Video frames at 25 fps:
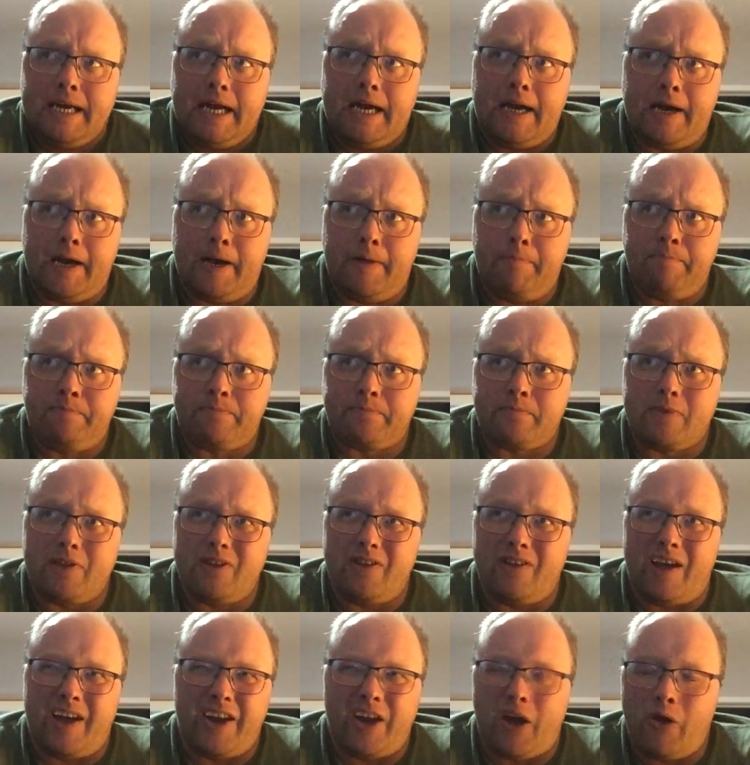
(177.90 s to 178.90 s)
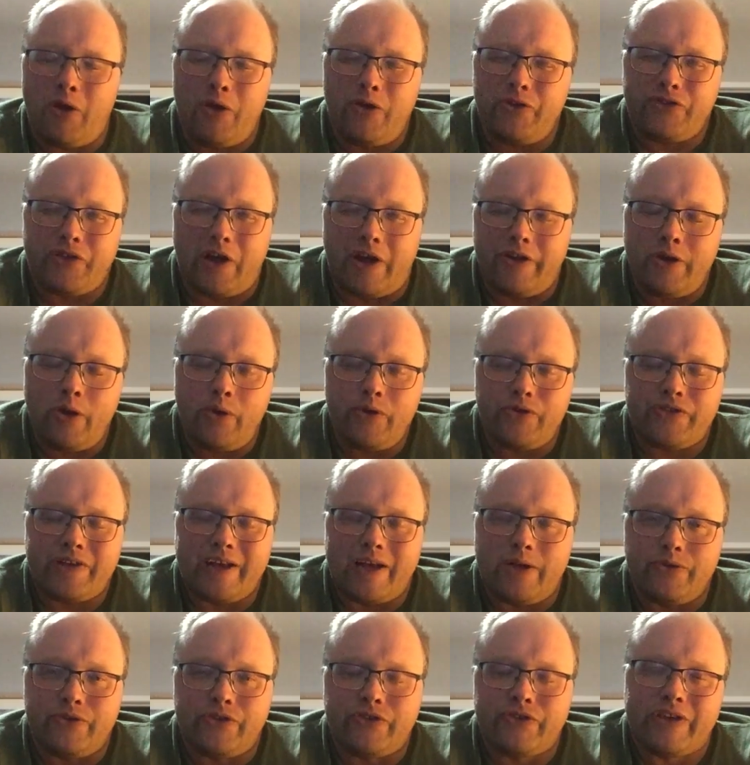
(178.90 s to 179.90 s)
And I know it
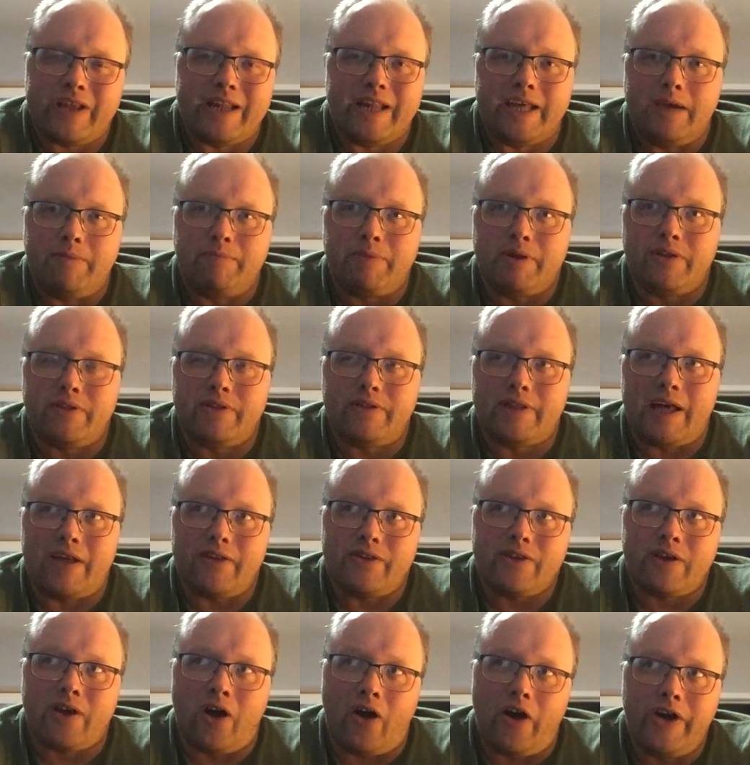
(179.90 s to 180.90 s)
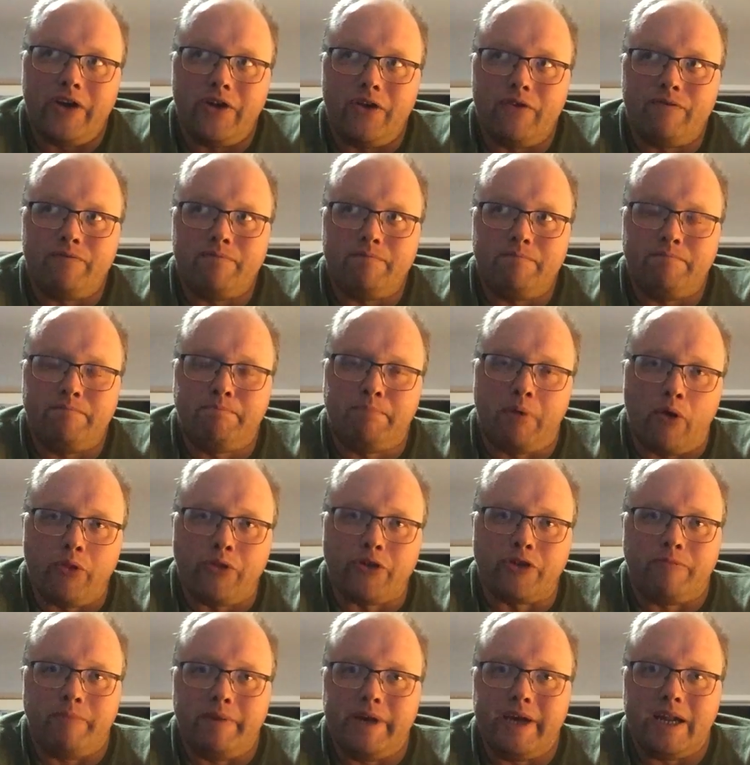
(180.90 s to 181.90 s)
sounds silly, but that kind of
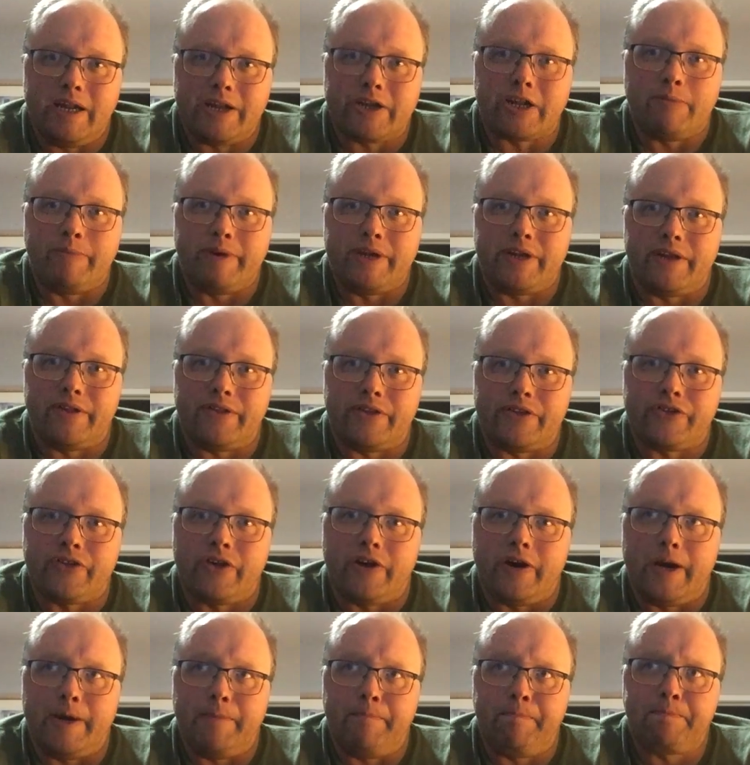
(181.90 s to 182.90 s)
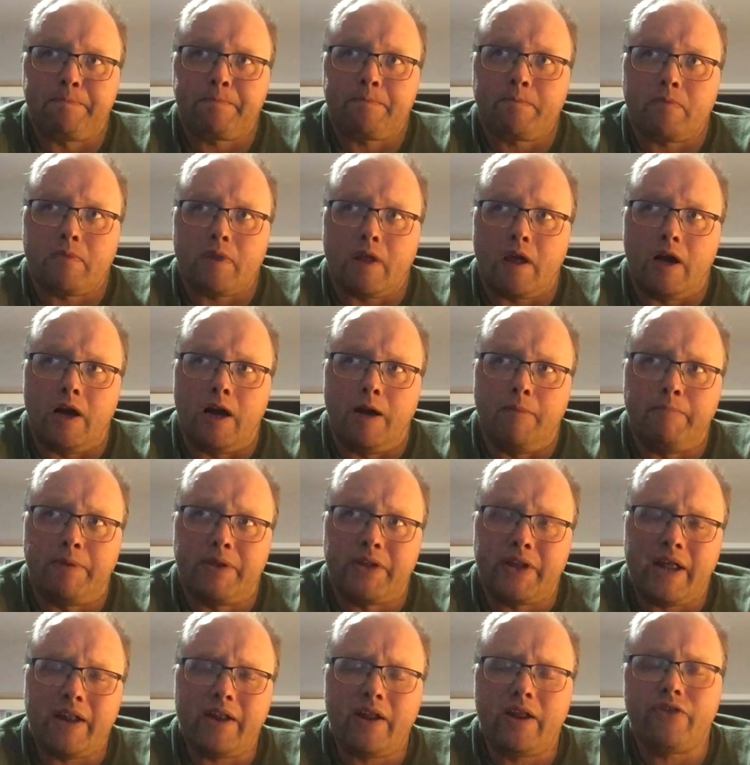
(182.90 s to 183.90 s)
bothered me a little bit at the time.
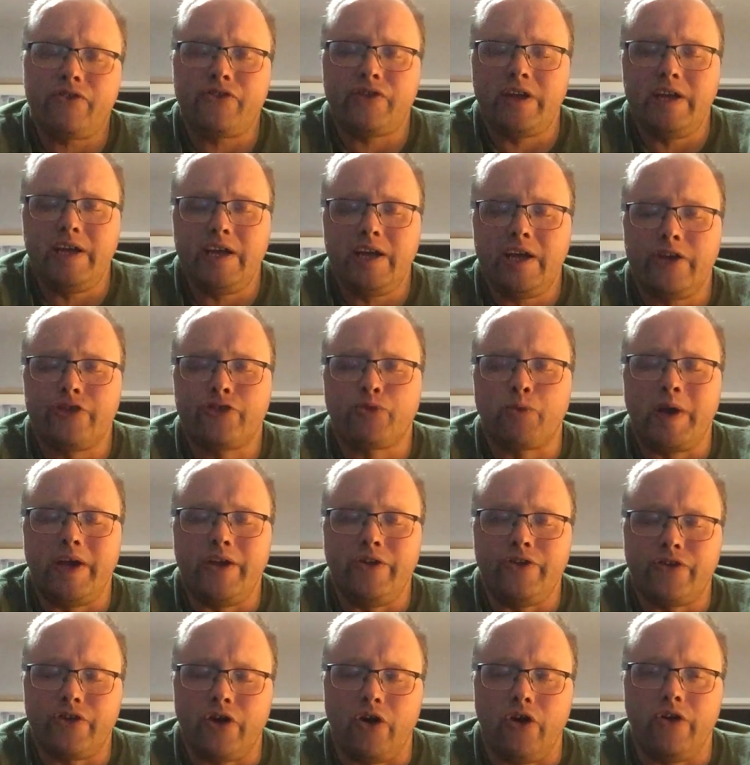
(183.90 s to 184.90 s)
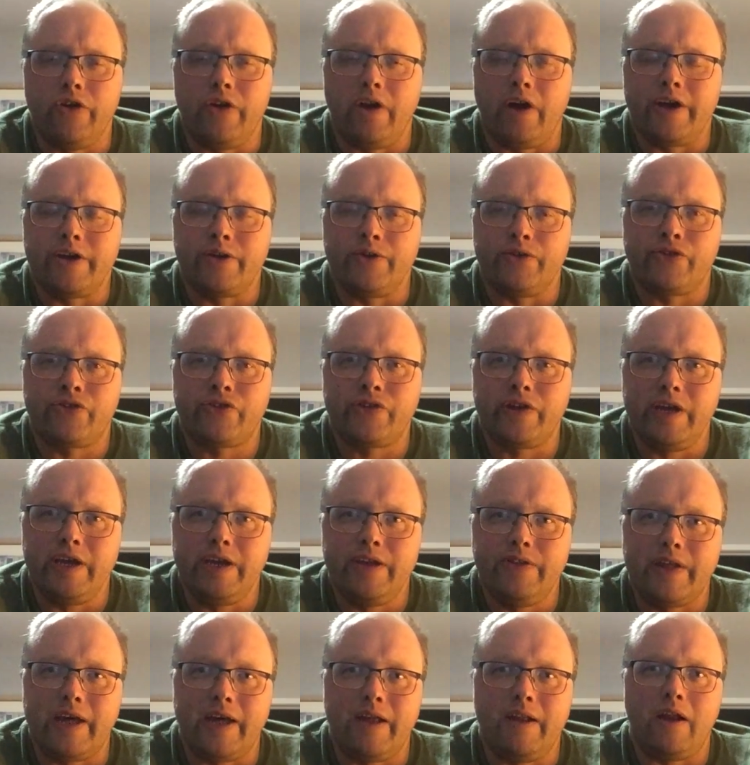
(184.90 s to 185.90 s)
But then as the years went on, I could
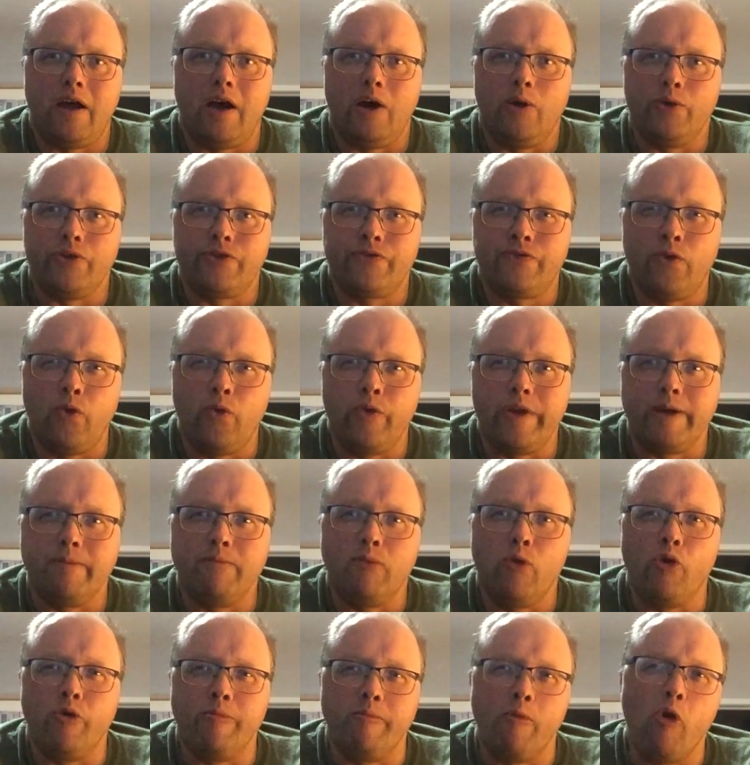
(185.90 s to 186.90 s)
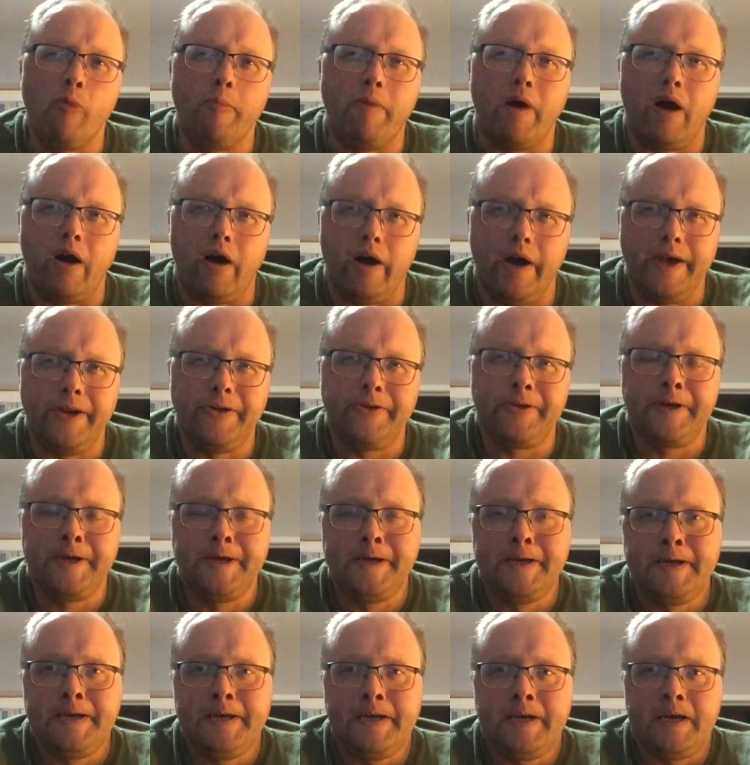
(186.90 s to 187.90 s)
see that I was falling more and more behind.
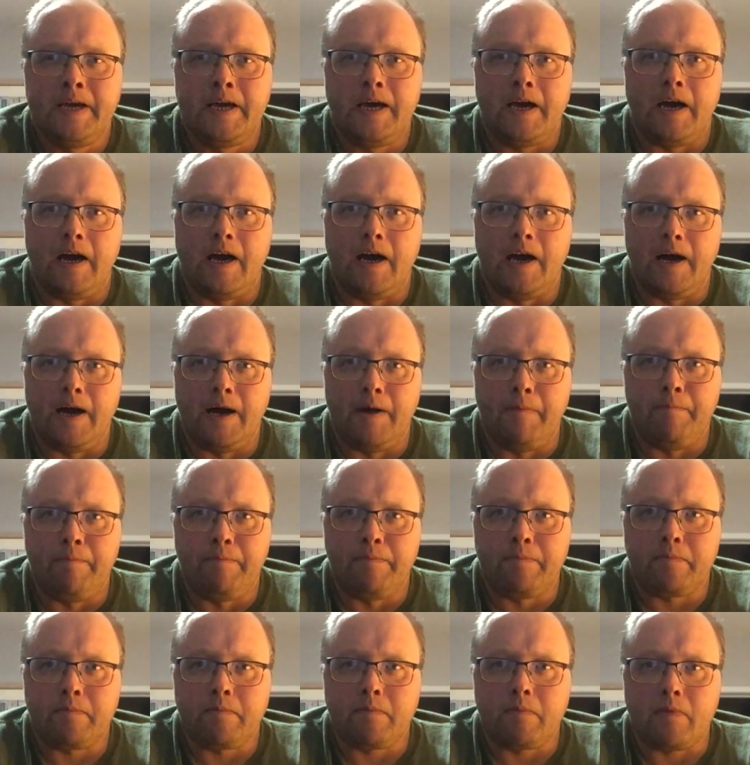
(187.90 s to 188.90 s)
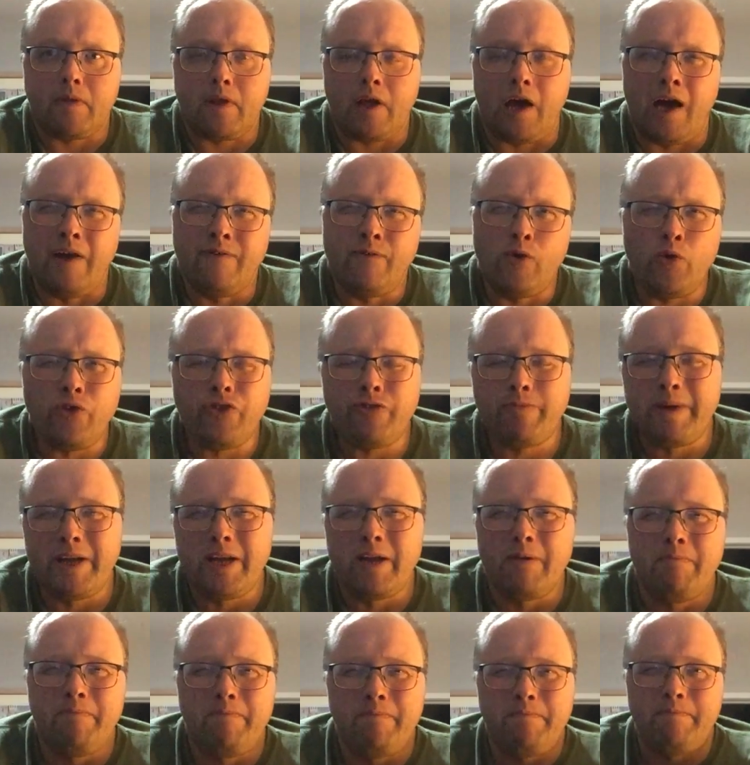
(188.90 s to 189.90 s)
I've always
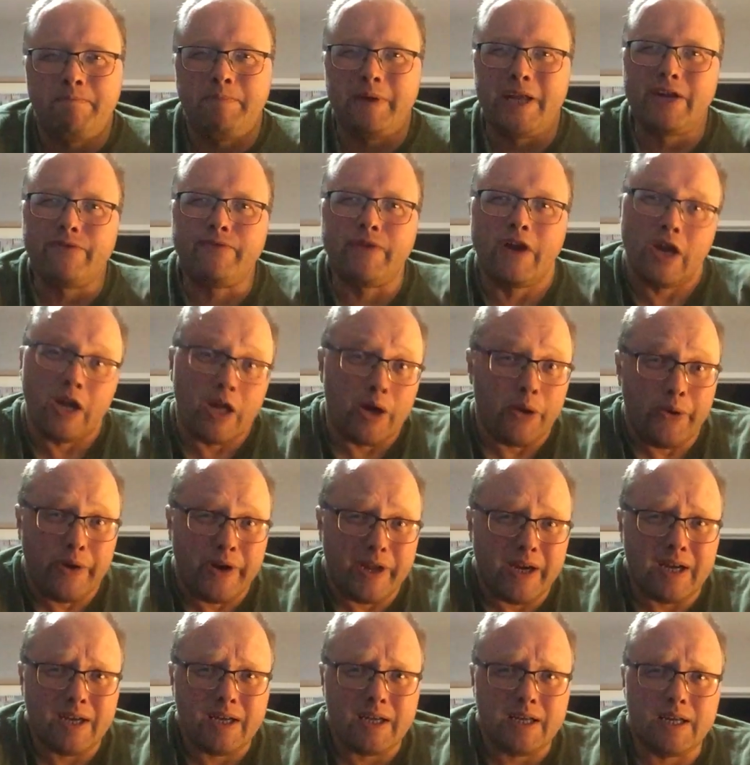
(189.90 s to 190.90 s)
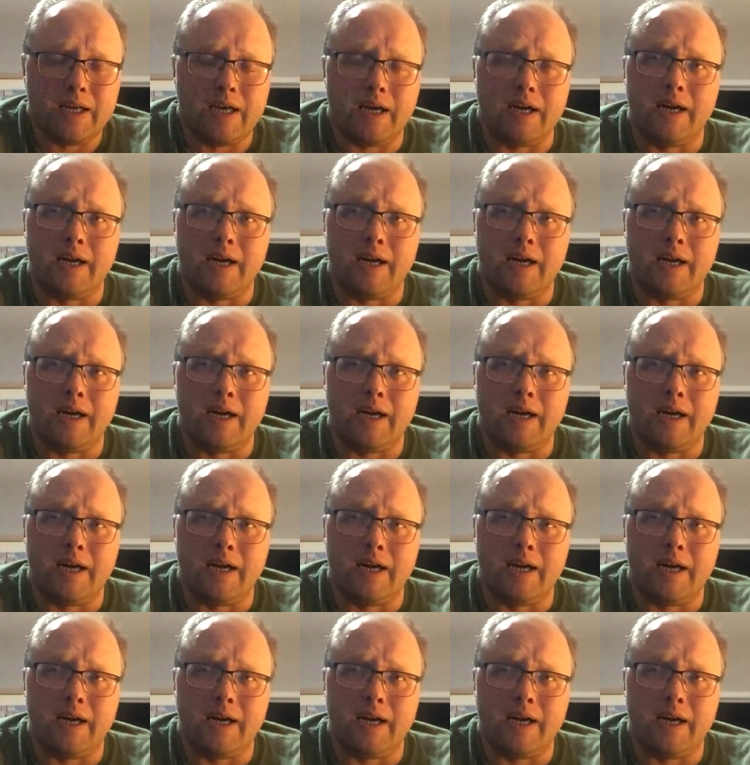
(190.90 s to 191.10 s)
been a bit of a loner.